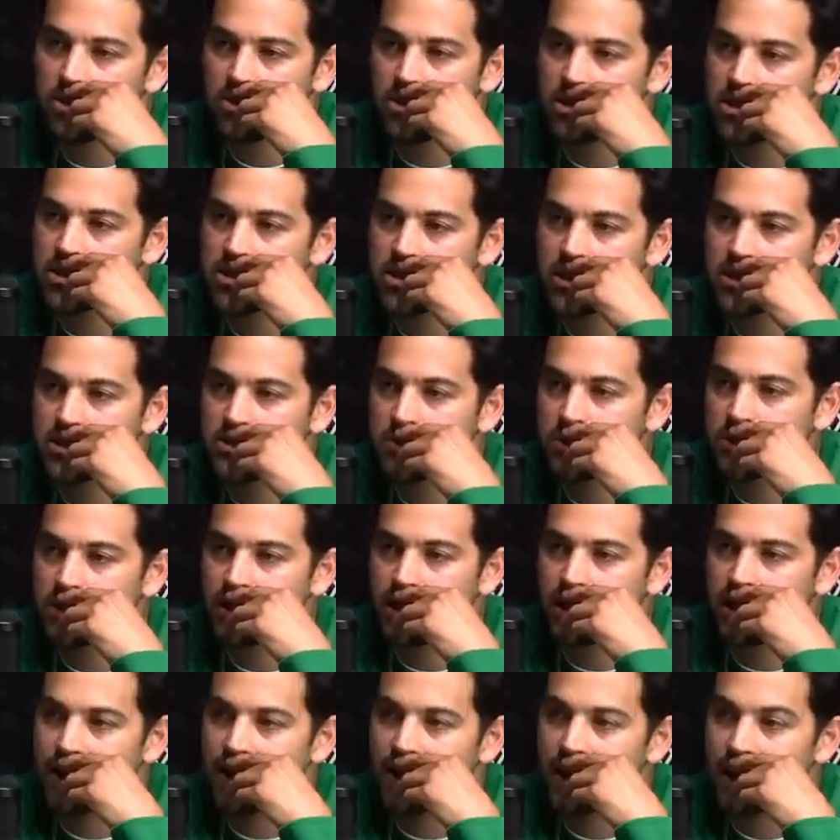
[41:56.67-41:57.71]
wanted to skate so much that
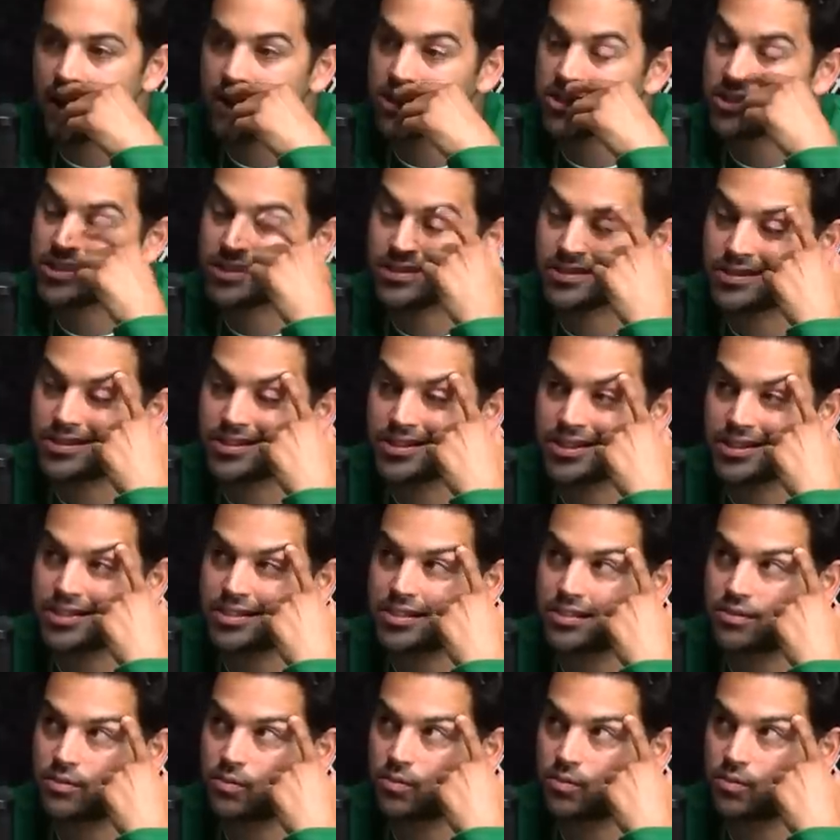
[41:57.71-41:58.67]
I actually since